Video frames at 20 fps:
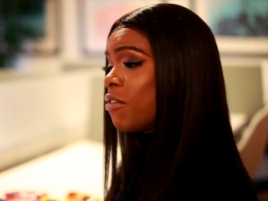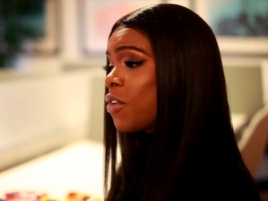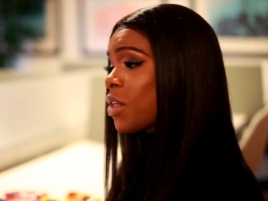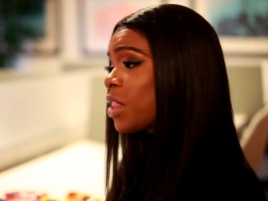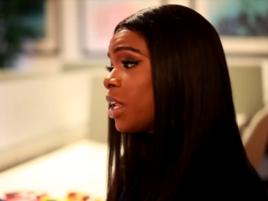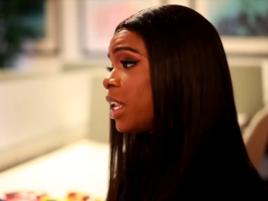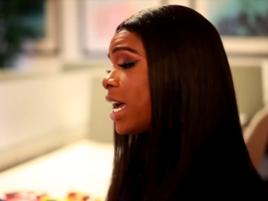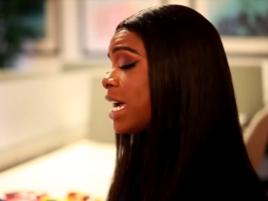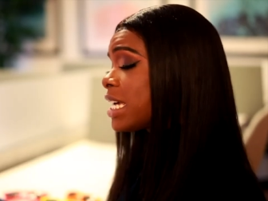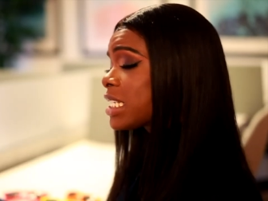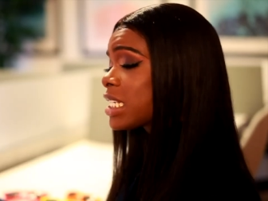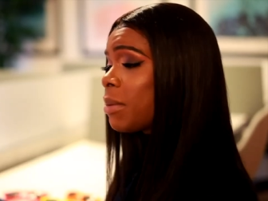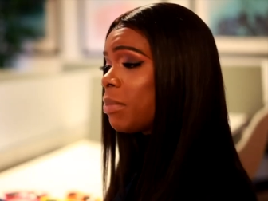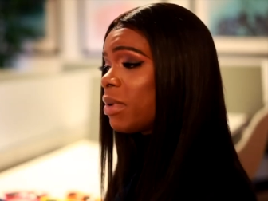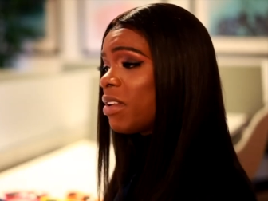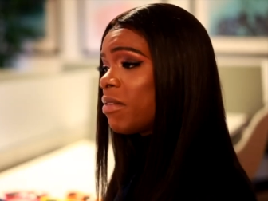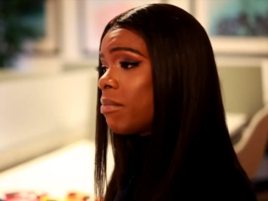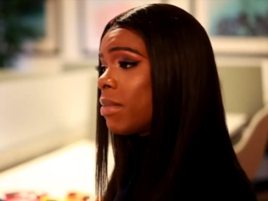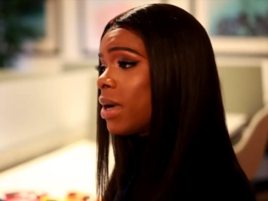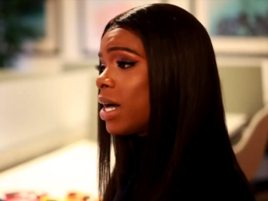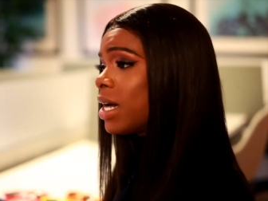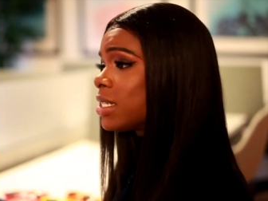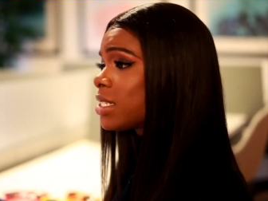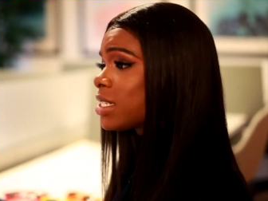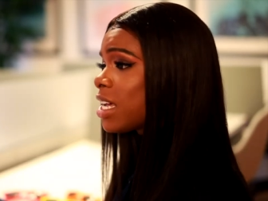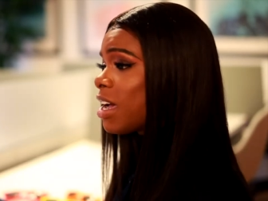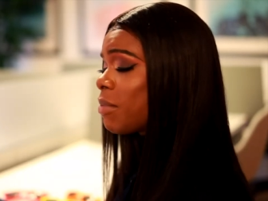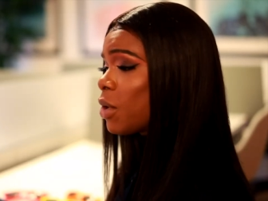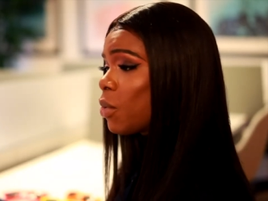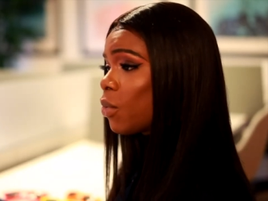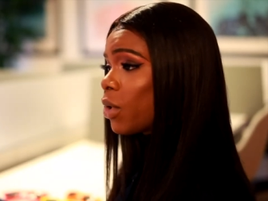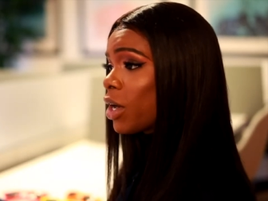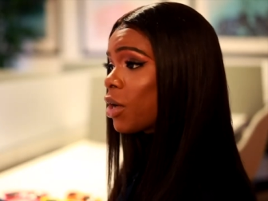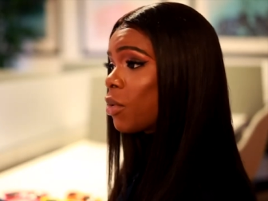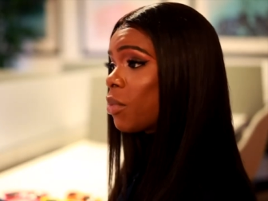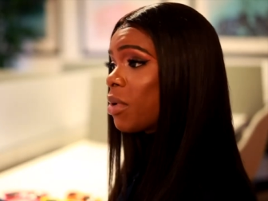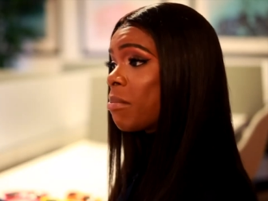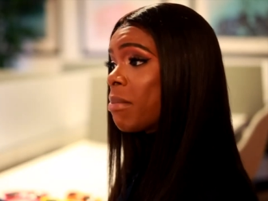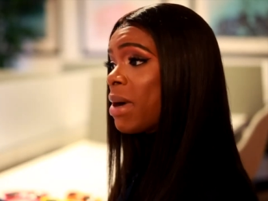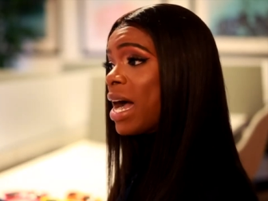For the last couple of months, I've been
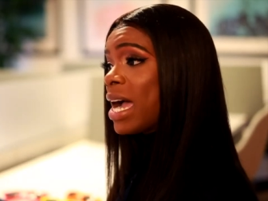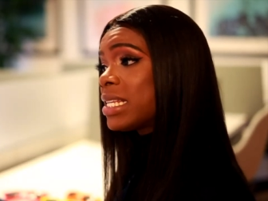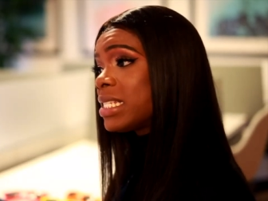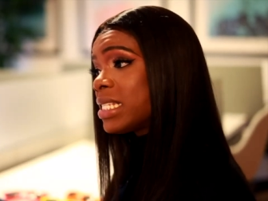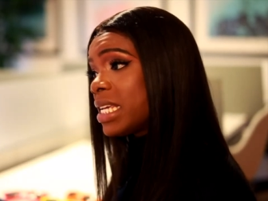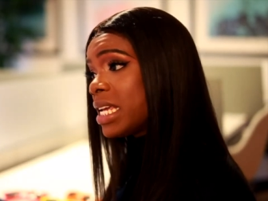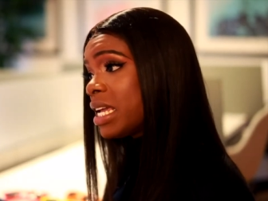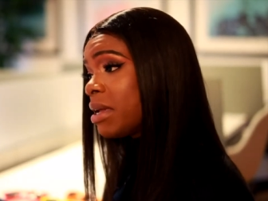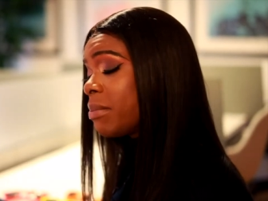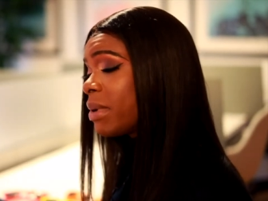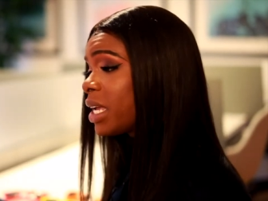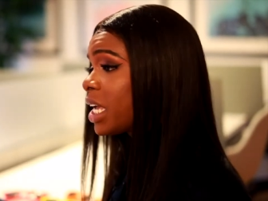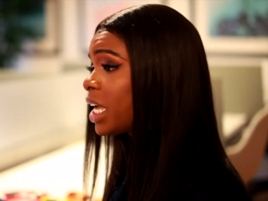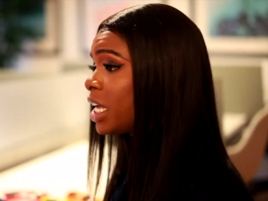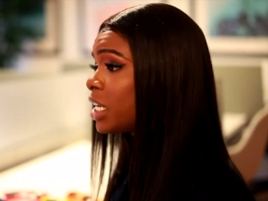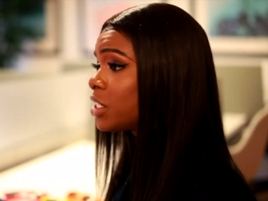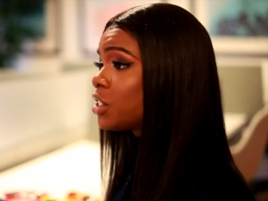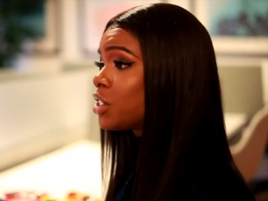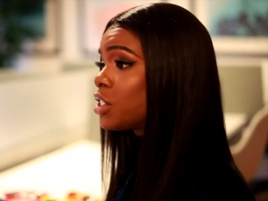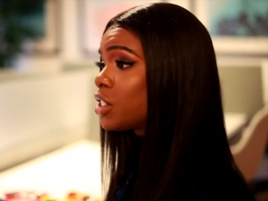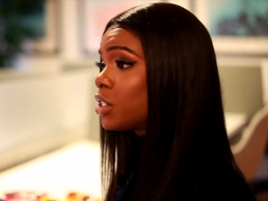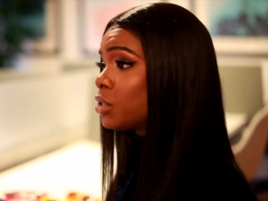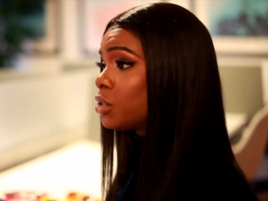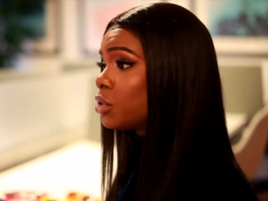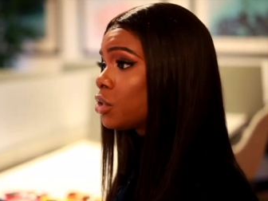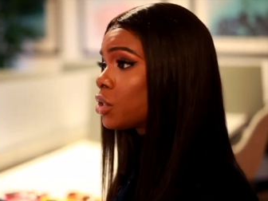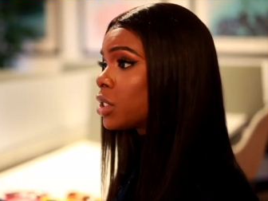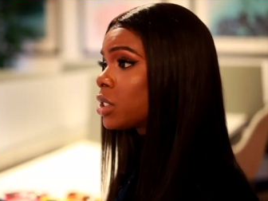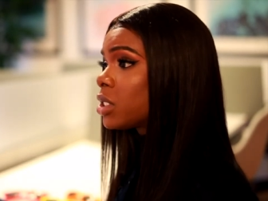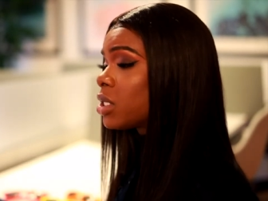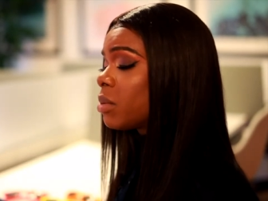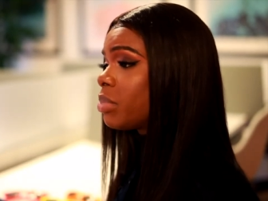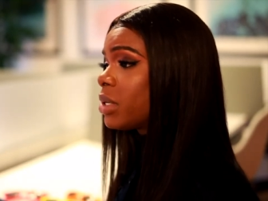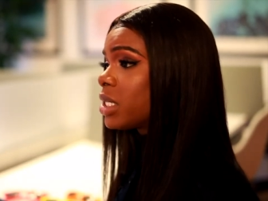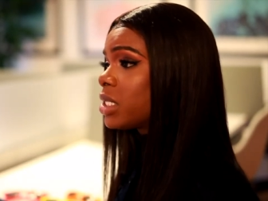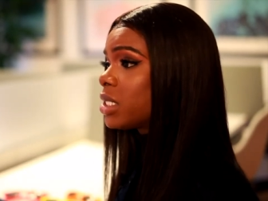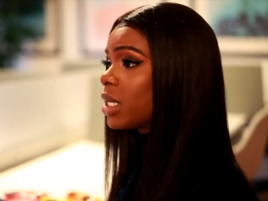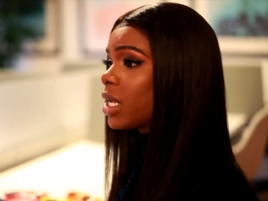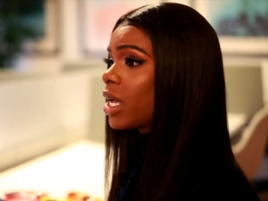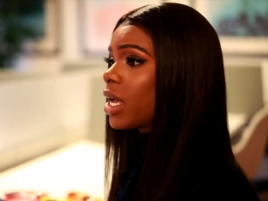working with my team and King's Children to
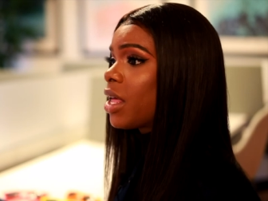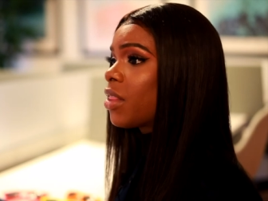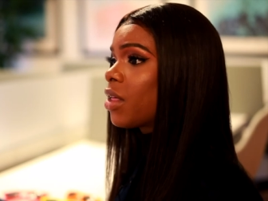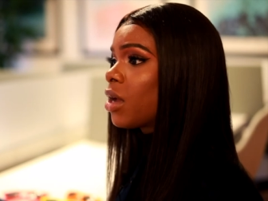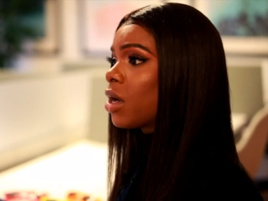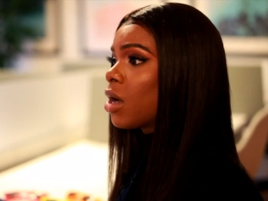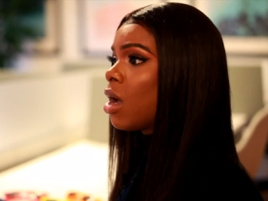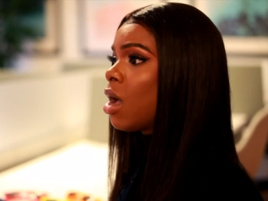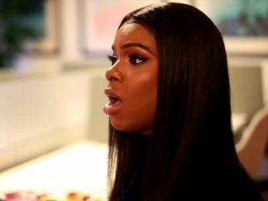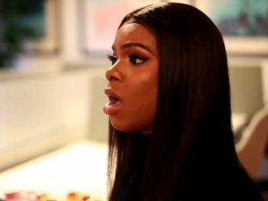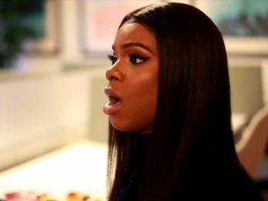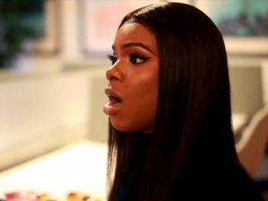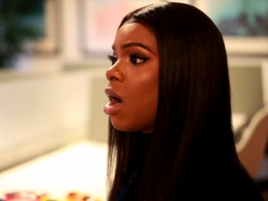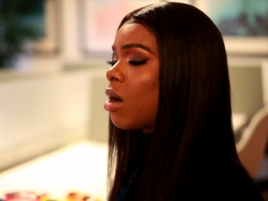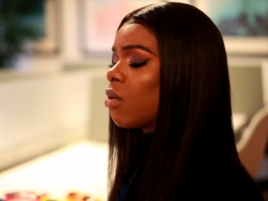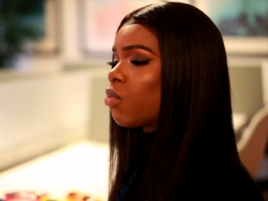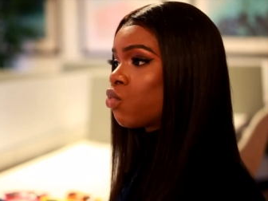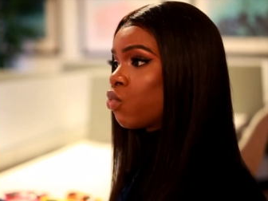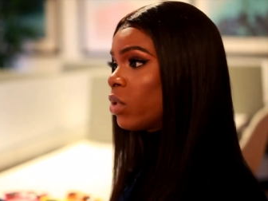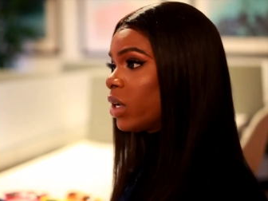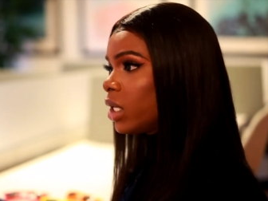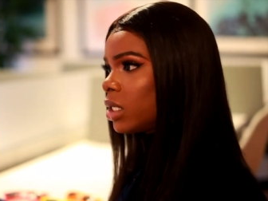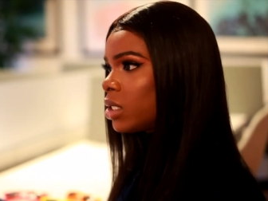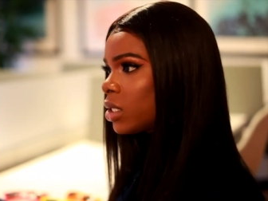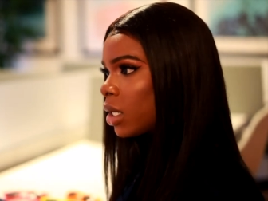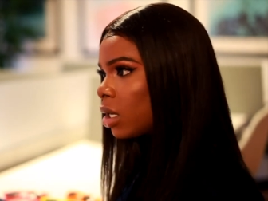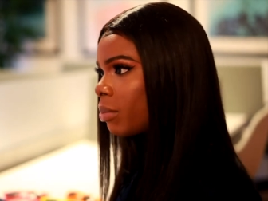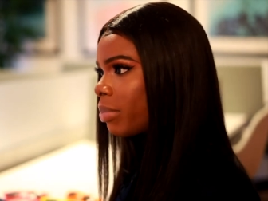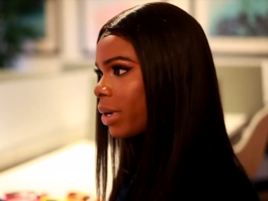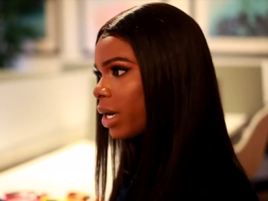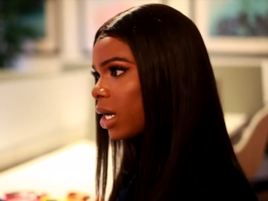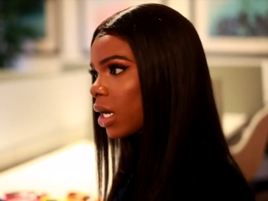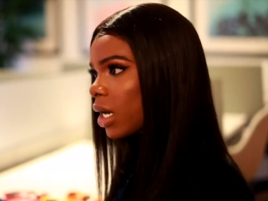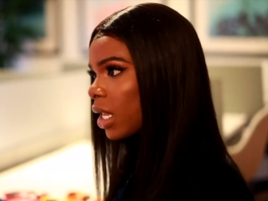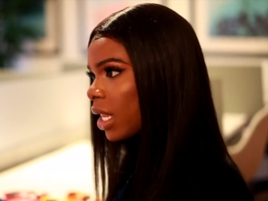put together a really dope pair of